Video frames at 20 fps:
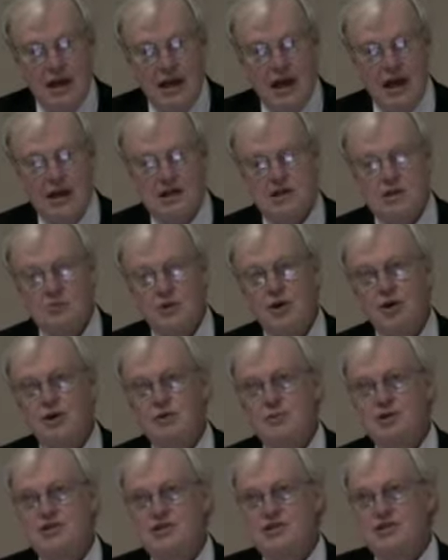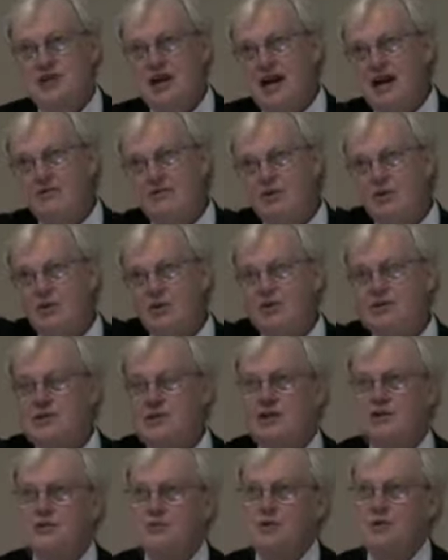Ainsworth, which is kind of in north
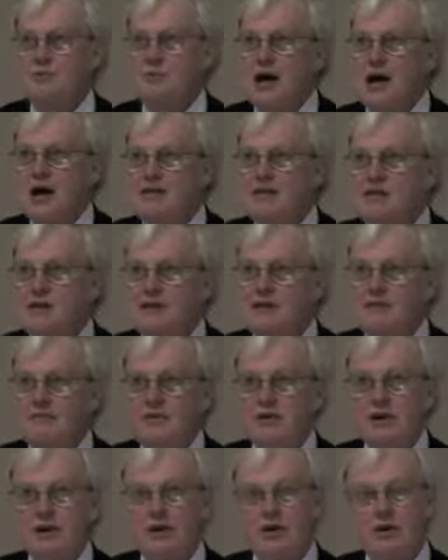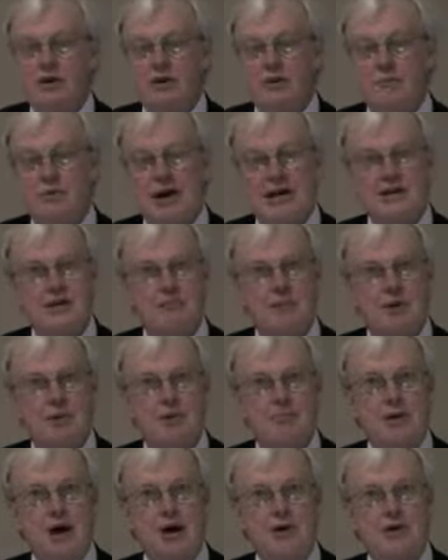central Nebraska, Nebraska
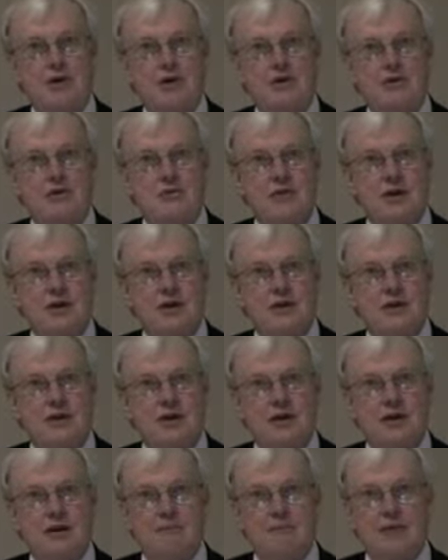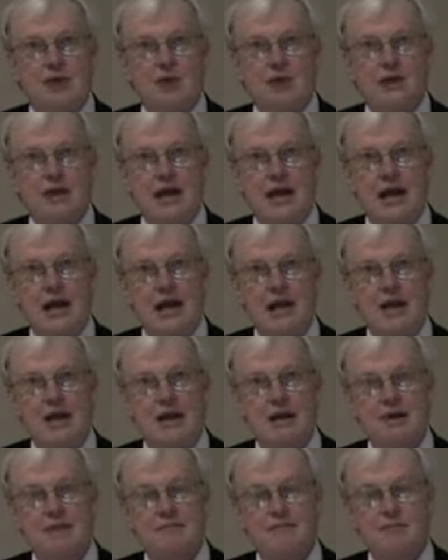Public Power District uh, built a
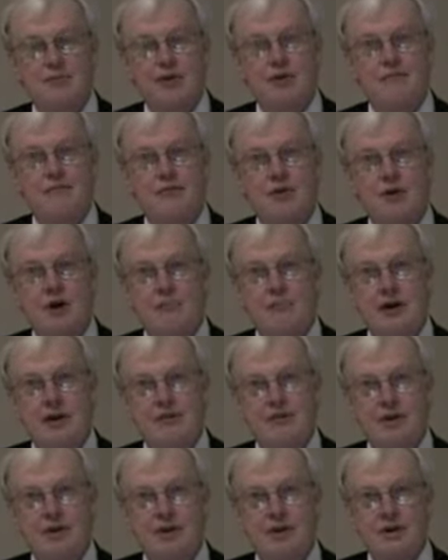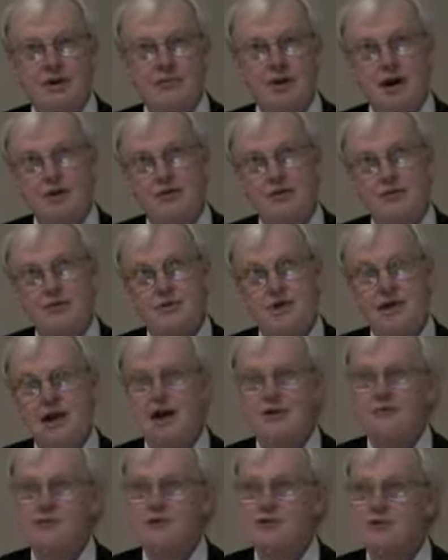uh, wind farm out there about three and a
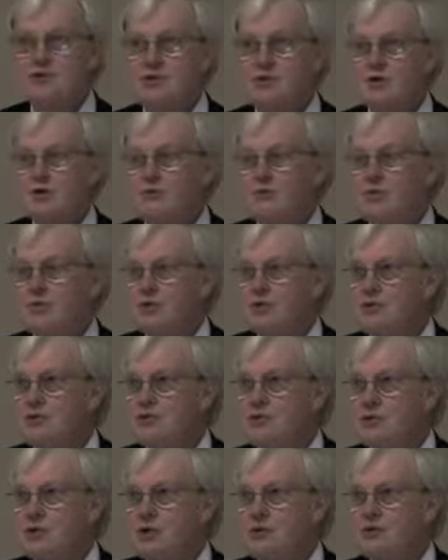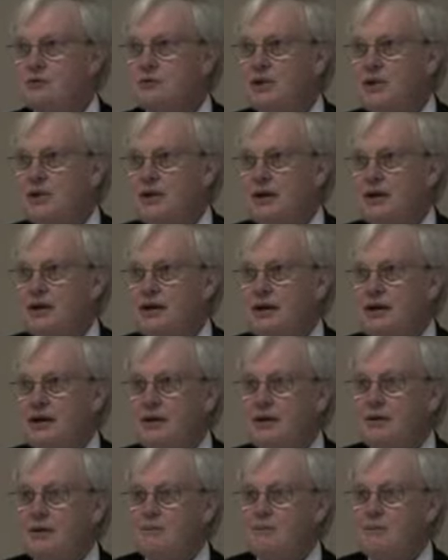half years ago, four years ago.
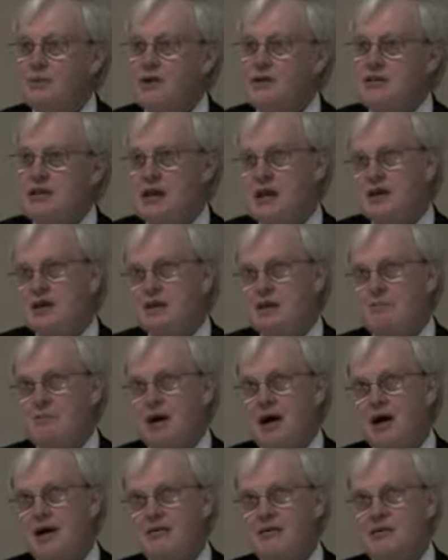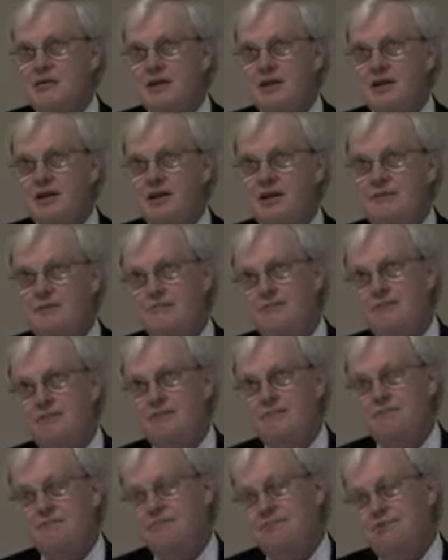Uh, we take about uh,
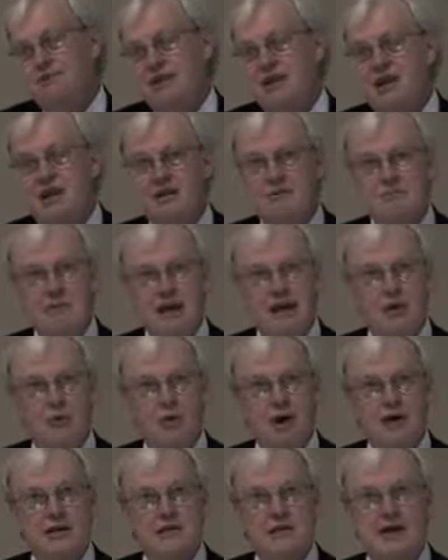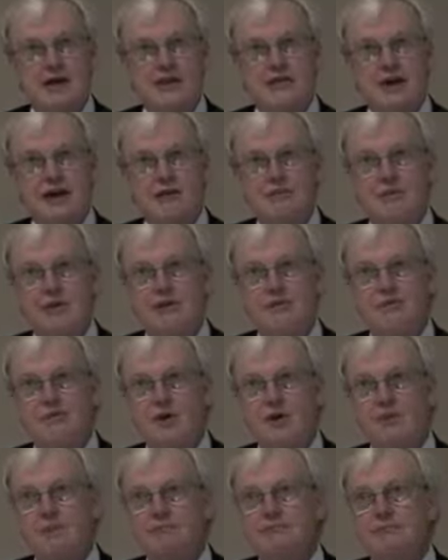10 megawatts out of that wind
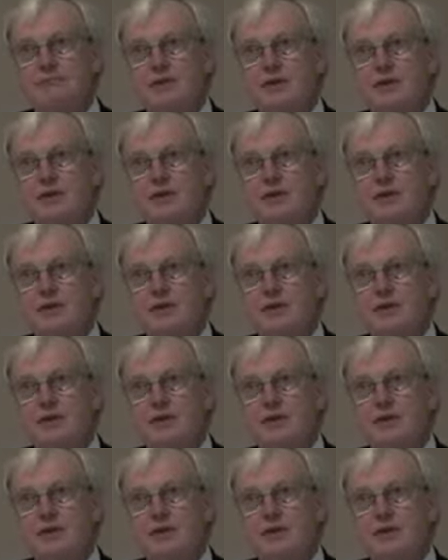farm.